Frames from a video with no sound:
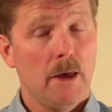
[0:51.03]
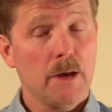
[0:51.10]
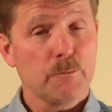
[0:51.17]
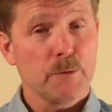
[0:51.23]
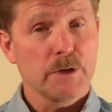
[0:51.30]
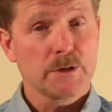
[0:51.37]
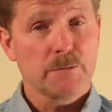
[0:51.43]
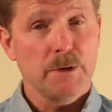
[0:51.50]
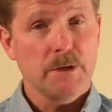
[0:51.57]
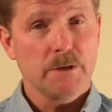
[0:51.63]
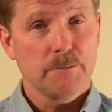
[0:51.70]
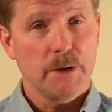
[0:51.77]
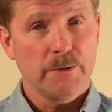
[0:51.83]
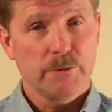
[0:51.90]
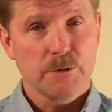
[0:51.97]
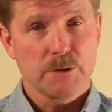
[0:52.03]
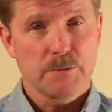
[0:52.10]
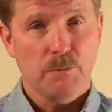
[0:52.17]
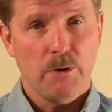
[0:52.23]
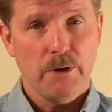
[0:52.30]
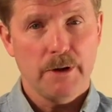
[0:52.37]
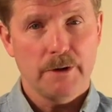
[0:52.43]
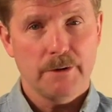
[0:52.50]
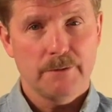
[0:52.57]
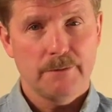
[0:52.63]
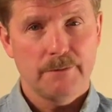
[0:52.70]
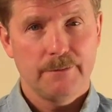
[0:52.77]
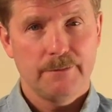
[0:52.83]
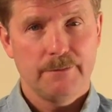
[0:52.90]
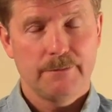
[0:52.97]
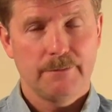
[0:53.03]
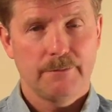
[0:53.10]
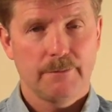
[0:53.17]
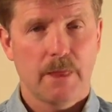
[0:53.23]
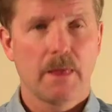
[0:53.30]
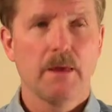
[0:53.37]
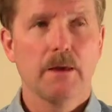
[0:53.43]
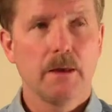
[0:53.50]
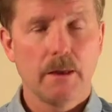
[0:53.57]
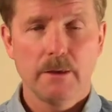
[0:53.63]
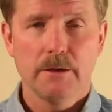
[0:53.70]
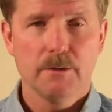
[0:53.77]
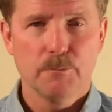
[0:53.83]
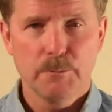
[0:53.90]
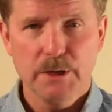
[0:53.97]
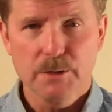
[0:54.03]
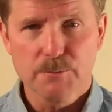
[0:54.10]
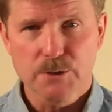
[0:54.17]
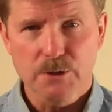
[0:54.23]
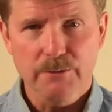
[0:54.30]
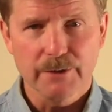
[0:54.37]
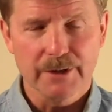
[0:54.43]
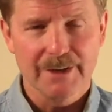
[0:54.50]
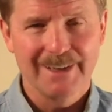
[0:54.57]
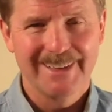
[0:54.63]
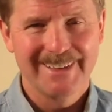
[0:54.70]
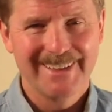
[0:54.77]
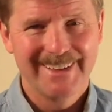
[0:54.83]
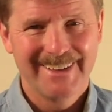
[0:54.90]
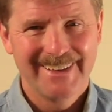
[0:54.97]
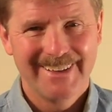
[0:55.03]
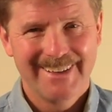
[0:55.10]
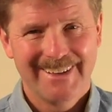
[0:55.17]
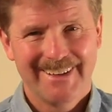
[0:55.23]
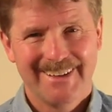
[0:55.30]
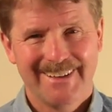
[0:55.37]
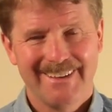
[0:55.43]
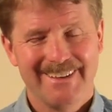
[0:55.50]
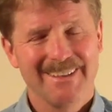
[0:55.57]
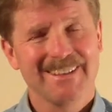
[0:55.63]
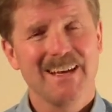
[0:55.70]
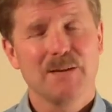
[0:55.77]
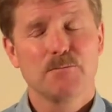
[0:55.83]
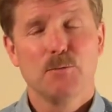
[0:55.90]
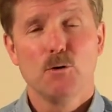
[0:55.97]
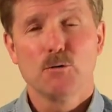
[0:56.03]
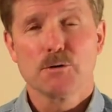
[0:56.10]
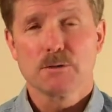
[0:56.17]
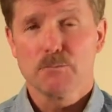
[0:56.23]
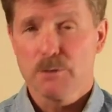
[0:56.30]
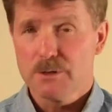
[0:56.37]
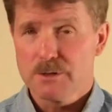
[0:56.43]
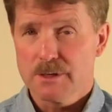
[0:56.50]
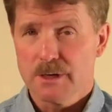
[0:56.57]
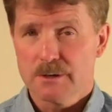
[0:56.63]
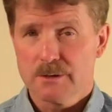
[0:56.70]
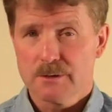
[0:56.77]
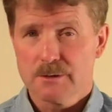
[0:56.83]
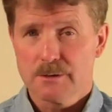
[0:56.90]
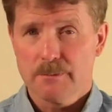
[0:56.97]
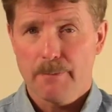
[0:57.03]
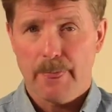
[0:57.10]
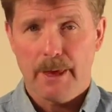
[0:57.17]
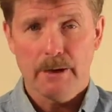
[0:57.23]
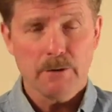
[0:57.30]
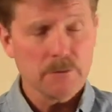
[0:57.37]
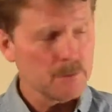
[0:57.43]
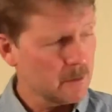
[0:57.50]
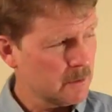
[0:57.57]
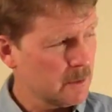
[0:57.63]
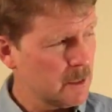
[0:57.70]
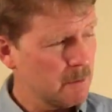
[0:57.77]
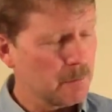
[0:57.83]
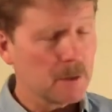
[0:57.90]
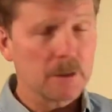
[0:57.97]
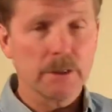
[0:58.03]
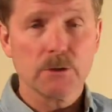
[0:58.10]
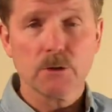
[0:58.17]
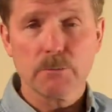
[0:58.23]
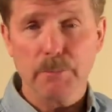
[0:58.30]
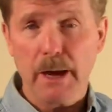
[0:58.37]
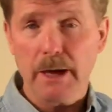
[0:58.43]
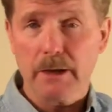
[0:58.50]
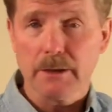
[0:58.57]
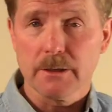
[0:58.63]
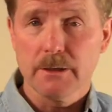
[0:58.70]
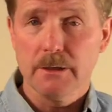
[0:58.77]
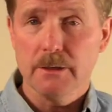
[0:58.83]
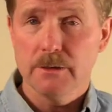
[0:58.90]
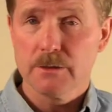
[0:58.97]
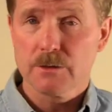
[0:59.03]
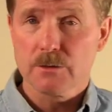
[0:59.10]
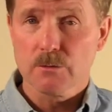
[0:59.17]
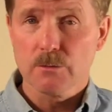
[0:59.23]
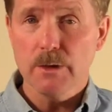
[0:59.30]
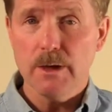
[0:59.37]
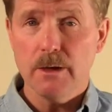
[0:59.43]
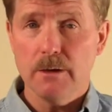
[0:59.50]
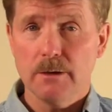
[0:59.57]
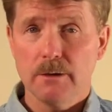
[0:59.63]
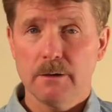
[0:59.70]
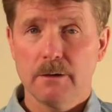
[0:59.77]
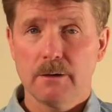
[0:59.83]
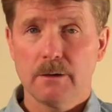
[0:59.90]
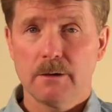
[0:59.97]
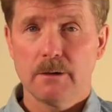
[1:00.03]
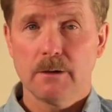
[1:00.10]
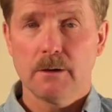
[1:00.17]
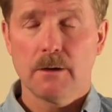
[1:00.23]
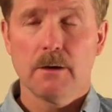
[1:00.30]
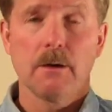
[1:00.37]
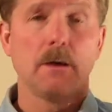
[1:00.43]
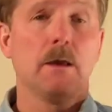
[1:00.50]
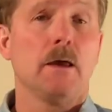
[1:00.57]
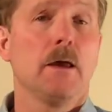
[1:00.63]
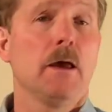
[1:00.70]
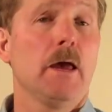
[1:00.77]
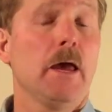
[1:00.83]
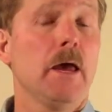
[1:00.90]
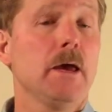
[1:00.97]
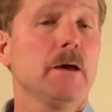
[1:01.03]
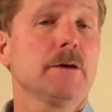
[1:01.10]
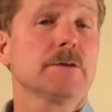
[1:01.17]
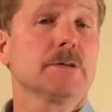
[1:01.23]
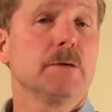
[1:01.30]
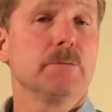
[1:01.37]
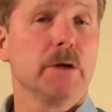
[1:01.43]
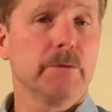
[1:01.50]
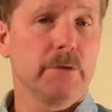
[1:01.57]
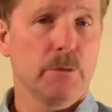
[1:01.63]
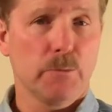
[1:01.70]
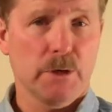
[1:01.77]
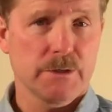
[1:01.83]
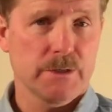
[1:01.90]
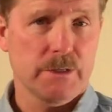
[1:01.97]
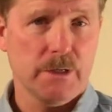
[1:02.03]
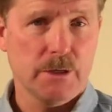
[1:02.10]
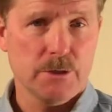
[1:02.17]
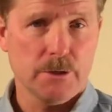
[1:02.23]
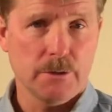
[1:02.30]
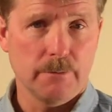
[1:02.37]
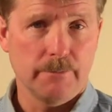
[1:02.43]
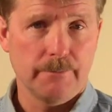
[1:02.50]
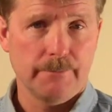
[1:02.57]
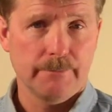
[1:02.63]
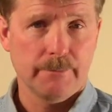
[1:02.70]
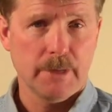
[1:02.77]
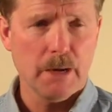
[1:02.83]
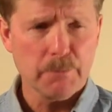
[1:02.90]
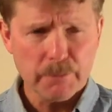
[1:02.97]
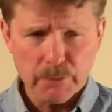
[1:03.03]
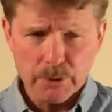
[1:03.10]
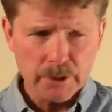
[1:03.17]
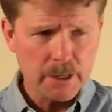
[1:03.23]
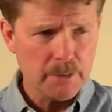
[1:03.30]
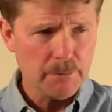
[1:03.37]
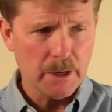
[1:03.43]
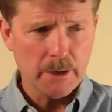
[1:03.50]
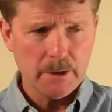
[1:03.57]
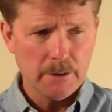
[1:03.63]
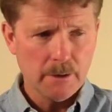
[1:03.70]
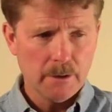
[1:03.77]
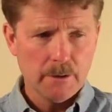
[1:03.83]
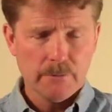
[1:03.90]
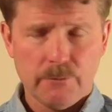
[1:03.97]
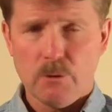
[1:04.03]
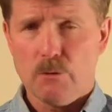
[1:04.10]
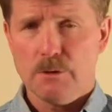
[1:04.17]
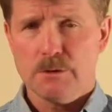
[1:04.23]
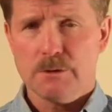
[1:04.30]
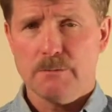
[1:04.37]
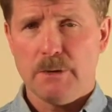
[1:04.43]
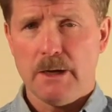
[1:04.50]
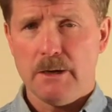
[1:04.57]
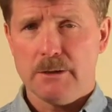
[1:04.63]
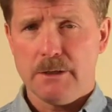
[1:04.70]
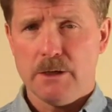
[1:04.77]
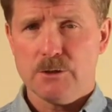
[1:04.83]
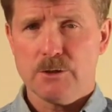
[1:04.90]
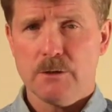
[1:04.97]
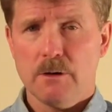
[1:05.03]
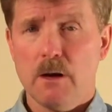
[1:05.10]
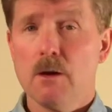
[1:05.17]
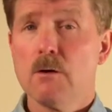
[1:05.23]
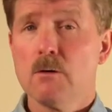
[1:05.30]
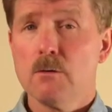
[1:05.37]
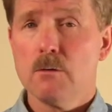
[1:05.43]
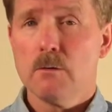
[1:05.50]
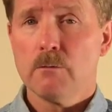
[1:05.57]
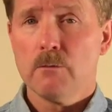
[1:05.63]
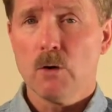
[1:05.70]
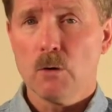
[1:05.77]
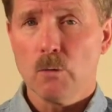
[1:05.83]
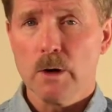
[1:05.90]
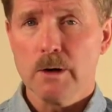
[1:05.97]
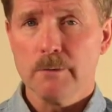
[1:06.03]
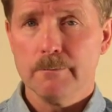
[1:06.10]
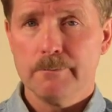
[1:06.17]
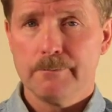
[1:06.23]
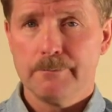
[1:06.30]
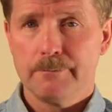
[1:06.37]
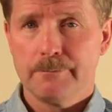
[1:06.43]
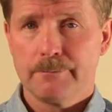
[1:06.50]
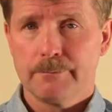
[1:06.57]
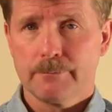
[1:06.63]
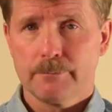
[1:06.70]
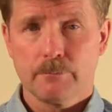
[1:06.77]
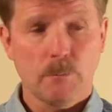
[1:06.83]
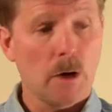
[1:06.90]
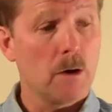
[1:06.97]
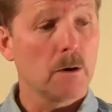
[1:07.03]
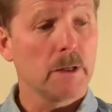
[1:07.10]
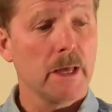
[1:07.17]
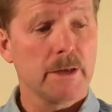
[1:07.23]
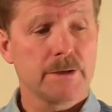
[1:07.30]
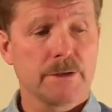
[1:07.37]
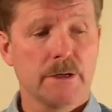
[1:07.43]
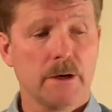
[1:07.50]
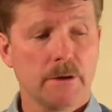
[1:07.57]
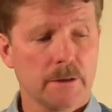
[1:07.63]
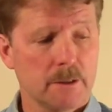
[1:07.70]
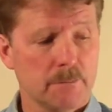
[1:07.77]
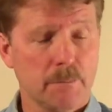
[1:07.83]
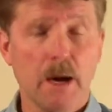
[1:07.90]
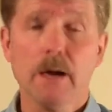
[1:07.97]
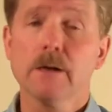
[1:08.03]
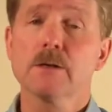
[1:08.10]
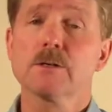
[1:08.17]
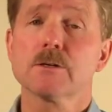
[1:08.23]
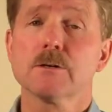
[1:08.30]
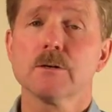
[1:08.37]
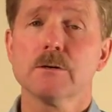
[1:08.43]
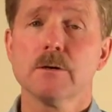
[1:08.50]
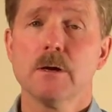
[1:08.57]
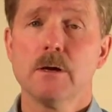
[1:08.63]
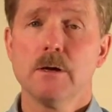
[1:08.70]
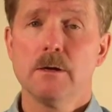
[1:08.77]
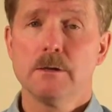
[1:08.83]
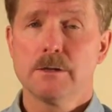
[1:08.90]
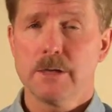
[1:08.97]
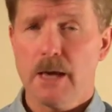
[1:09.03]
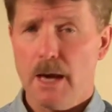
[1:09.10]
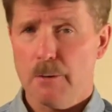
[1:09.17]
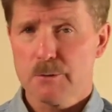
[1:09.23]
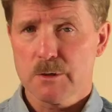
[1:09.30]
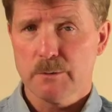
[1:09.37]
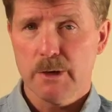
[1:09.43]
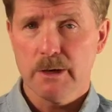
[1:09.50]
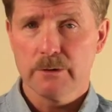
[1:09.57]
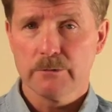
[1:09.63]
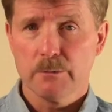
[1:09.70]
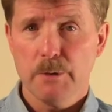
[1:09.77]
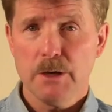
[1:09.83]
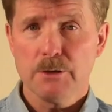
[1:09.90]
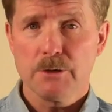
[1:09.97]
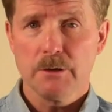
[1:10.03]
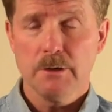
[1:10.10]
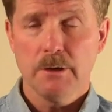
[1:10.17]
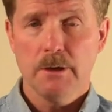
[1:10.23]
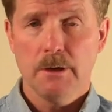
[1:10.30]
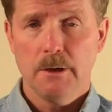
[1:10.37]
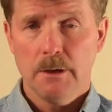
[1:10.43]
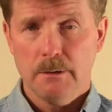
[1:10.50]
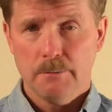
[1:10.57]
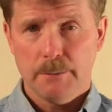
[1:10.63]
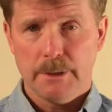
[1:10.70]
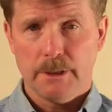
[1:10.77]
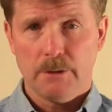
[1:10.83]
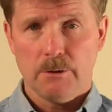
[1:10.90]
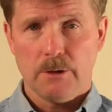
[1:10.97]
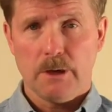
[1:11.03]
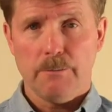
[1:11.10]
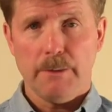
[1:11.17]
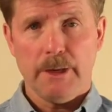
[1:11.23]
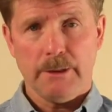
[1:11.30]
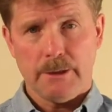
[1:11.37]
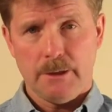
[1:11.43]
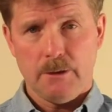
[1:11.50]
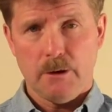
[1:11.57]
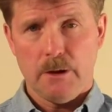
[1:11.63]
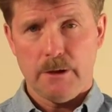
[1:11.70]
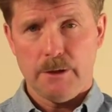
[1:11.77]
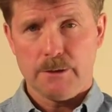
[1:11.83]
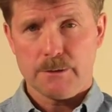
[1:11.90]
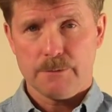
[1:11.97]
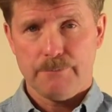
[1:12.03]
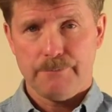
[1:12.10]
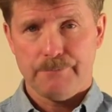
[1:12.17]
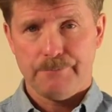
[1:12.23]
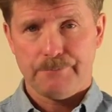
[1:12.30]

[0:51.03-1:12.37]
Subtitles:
That brings me to my first point. Be observant. Now, unlike most presenters, I don't typically look back at the screen as I'm giving a presentation. I prefer to keep my focus and my attention forward. Now I'll glance down at the monitor to capture my information, but then look up at the audience.